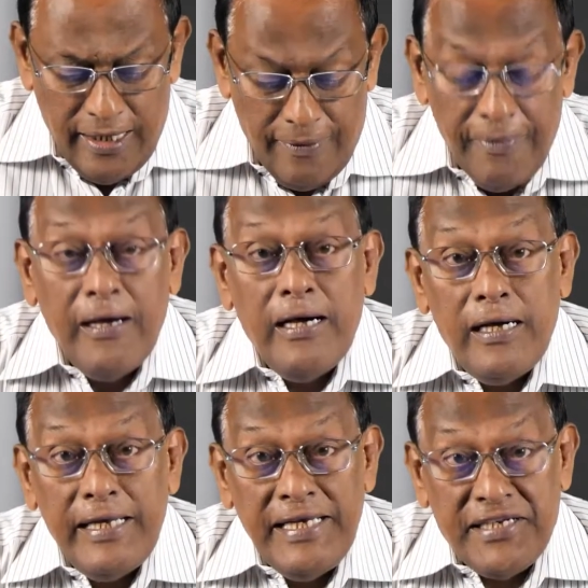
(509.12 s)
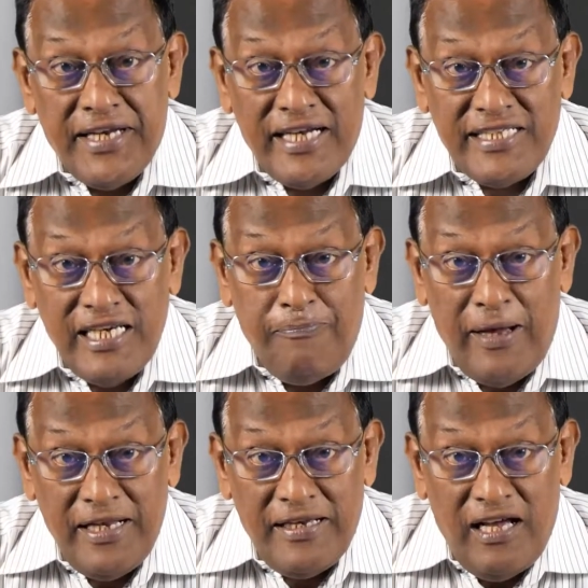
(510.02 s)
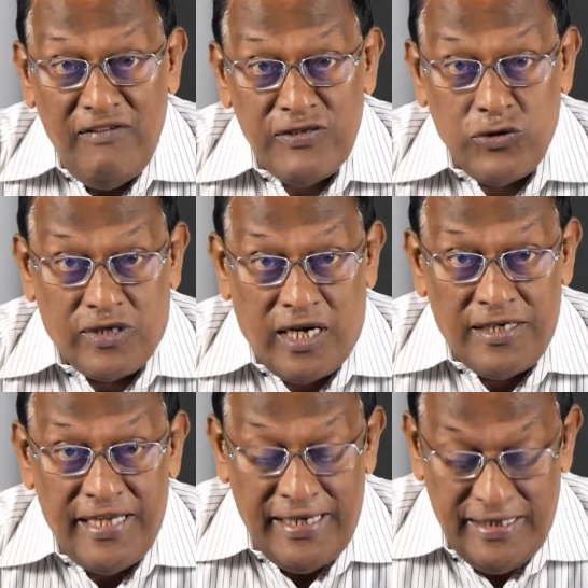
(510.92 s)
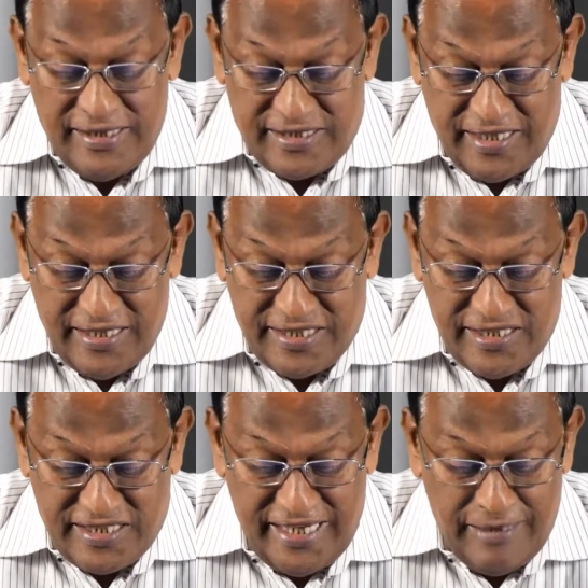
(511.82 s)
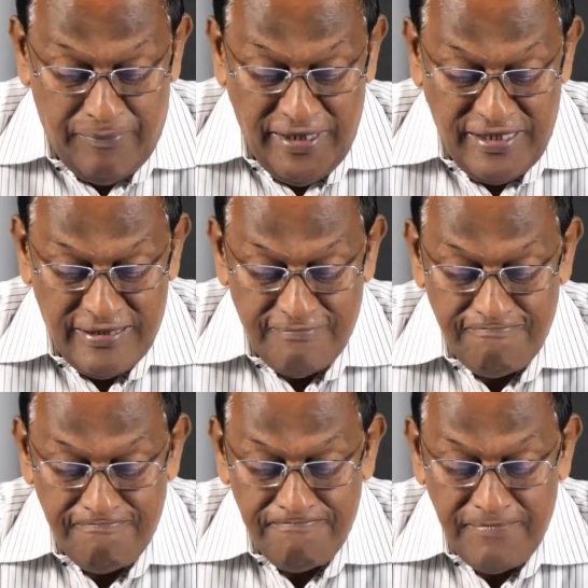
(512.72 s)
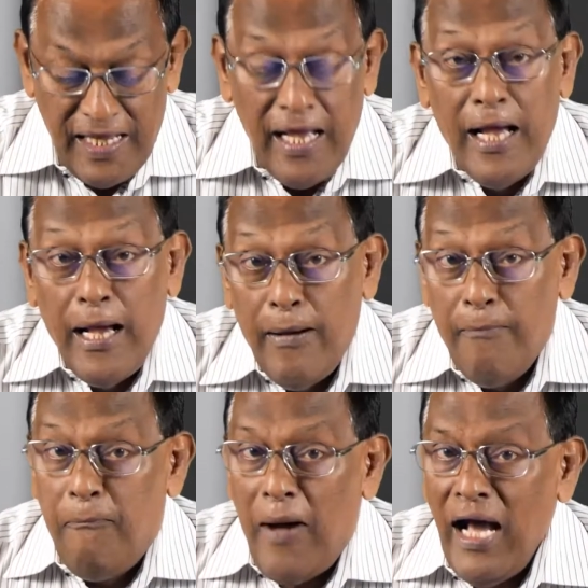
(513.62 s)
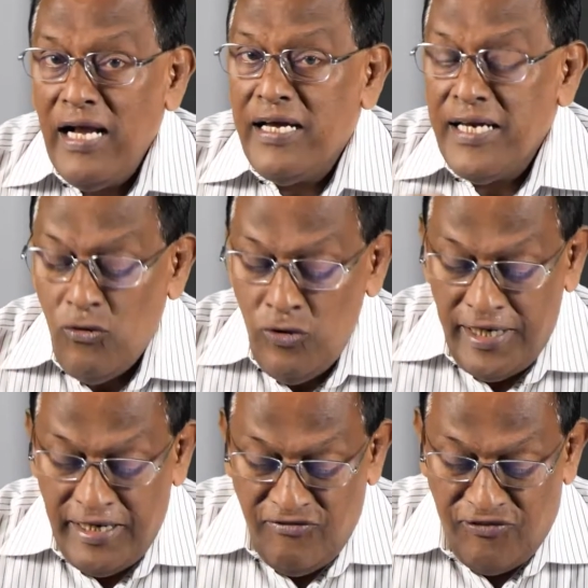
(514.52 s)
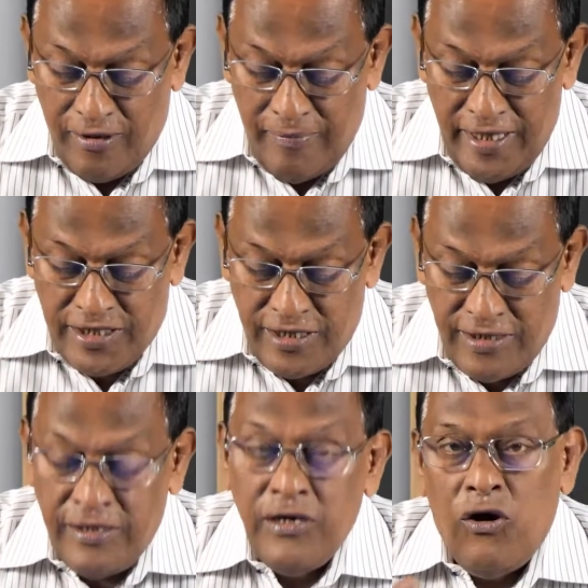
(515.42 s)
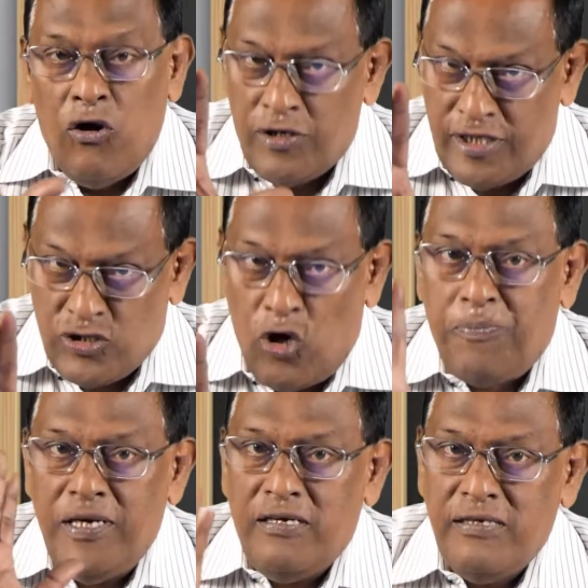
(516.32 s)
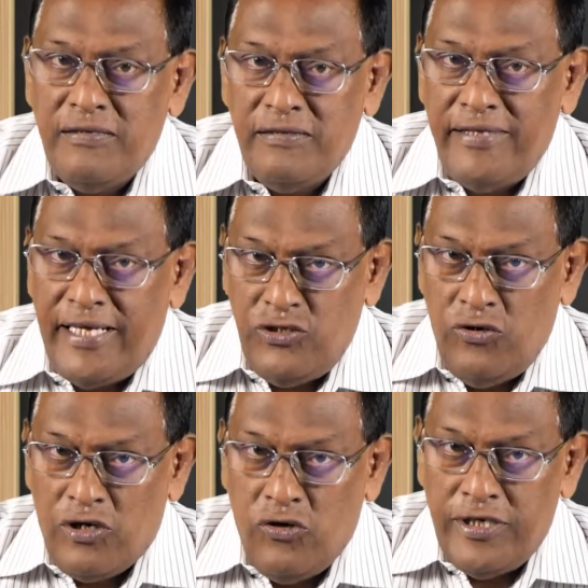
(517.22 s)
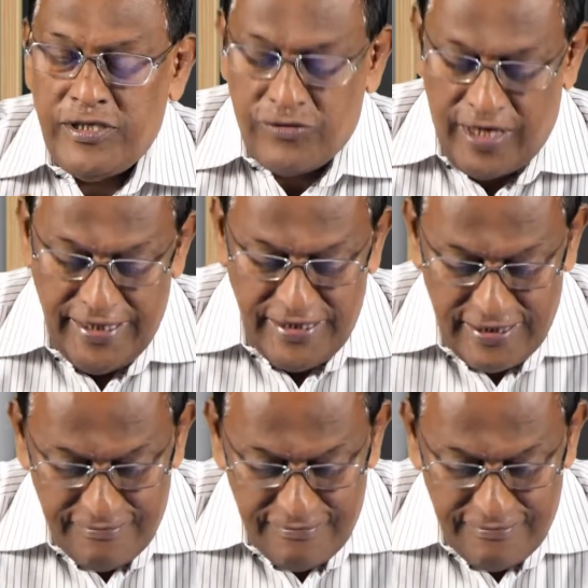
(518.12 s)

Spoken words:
the introductory paragraph should contain the thesis statement, background information on the topic that you are going to write,